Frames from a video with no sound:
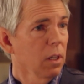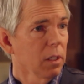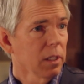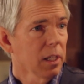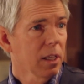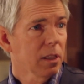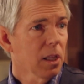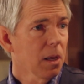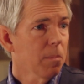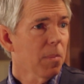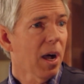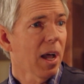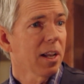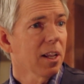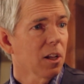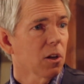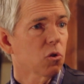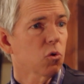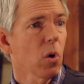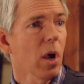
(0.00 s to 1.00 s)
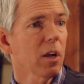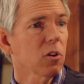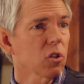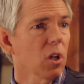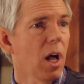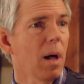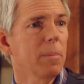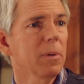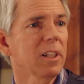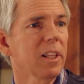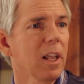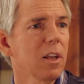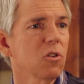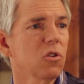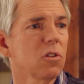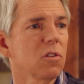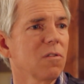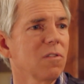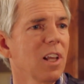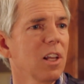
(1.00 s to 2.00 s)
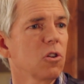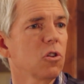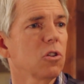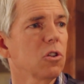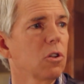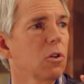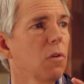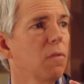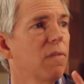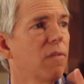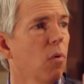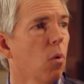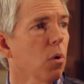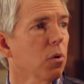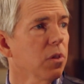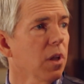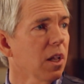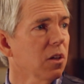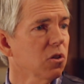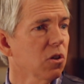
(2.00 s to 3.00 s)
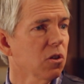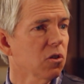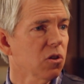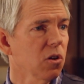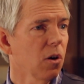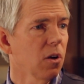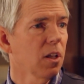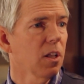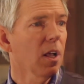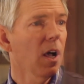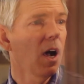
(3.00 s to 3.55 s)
Legally binding contractual obligations of nations to do four things concerning